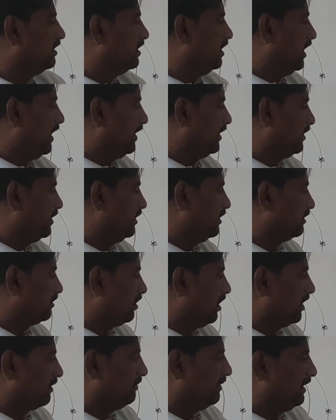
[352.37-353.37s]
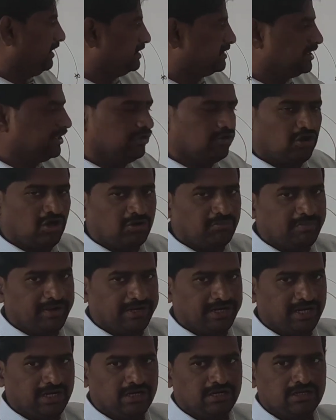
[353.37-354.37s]
and carbon is a
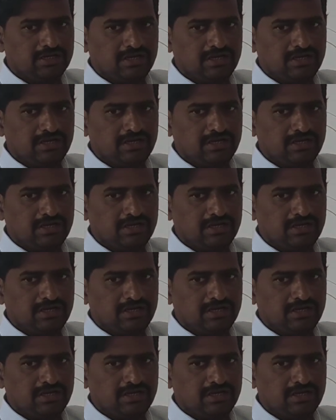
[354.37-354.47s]
non-metal.